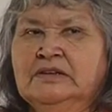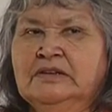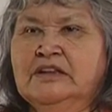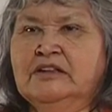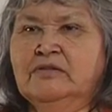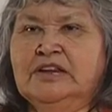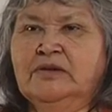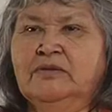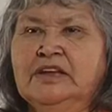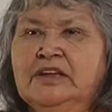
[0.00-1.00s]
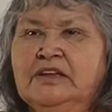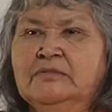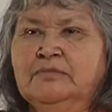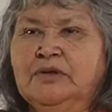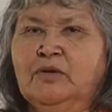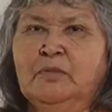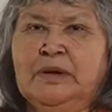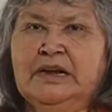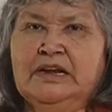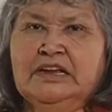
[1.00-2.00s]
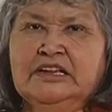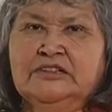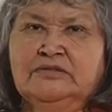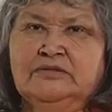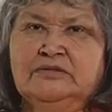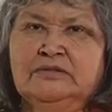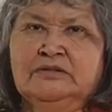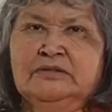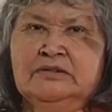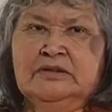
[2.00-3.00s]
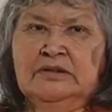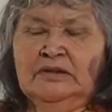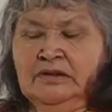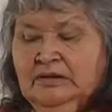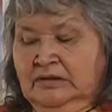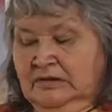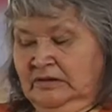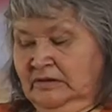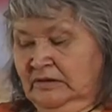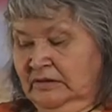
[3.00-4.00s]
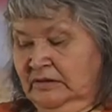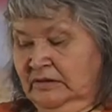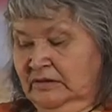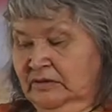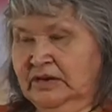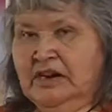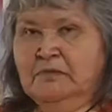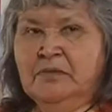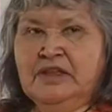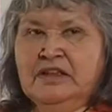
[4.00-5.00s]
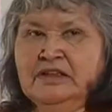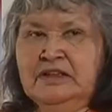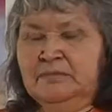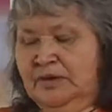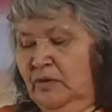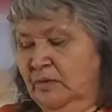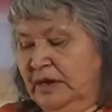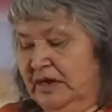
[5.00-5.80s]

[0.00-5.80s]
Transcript: constructing houses, purchasing their own homes. It can be through anything.